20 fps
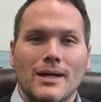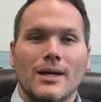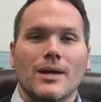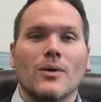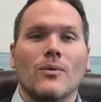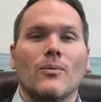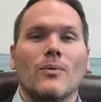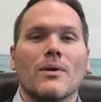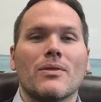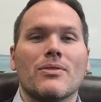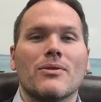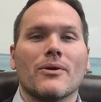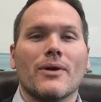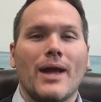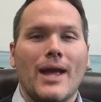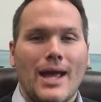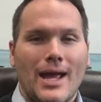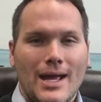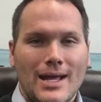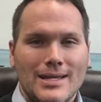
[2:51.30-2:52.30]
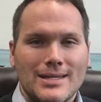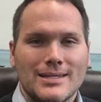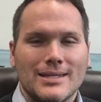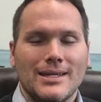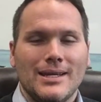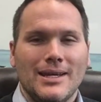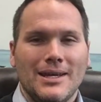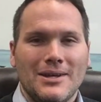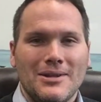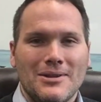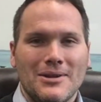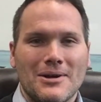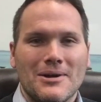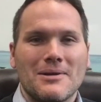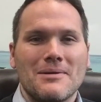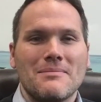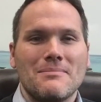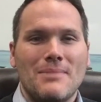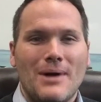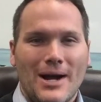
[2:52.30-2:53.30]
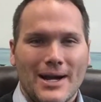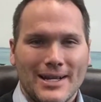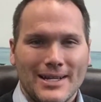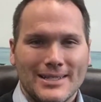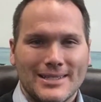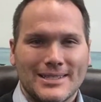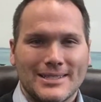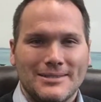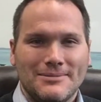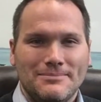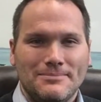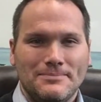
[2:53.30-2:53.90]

with their hands in their pockets.